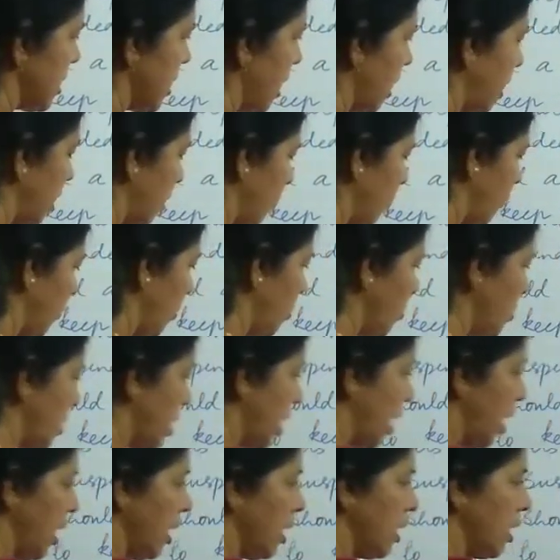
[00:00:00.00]
this side if you
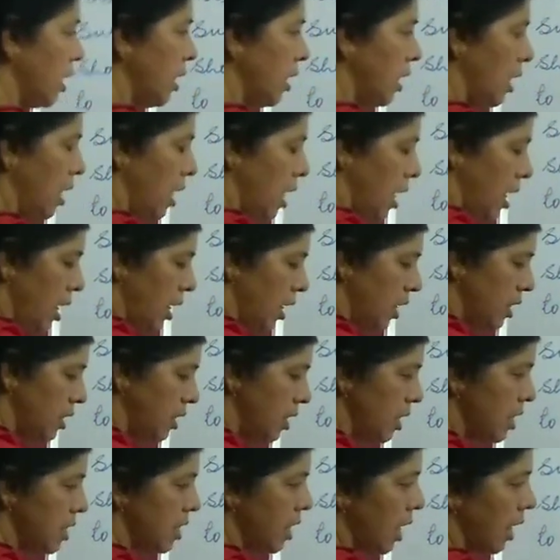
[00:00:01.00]
take, it
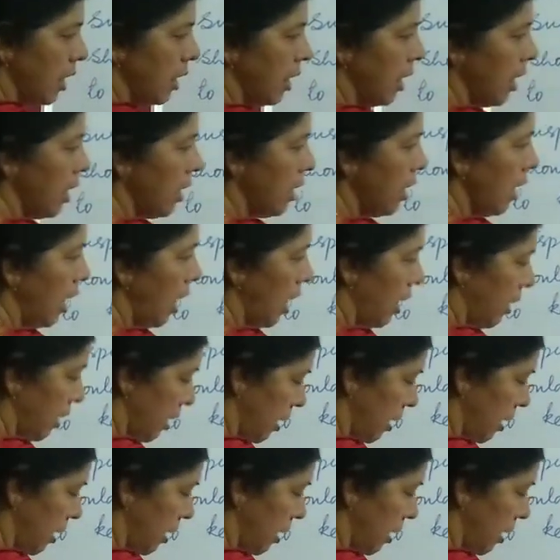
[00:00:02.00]
is again